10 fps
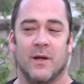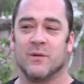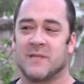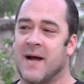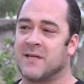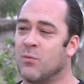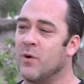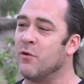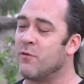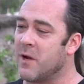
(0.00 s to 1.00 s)
He was asked,
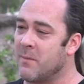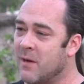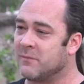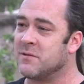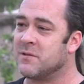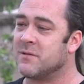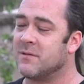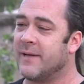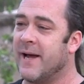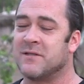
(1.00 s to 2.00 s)
what do you think about
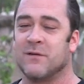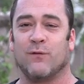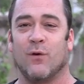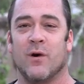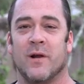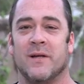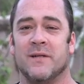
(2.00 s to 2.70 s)
this case in Florida?